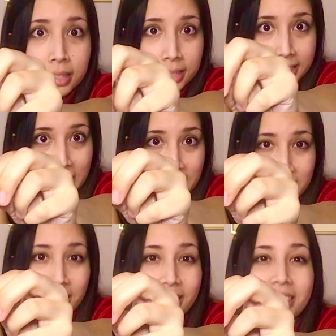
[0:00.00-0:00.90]
See how that
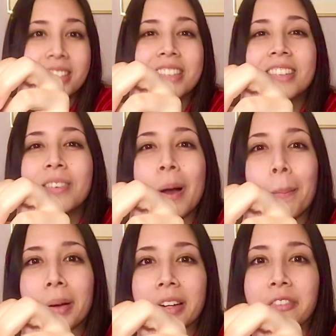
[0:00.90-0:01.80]
looks?
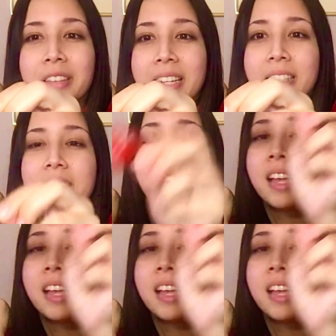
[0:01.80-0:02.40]
Perfect.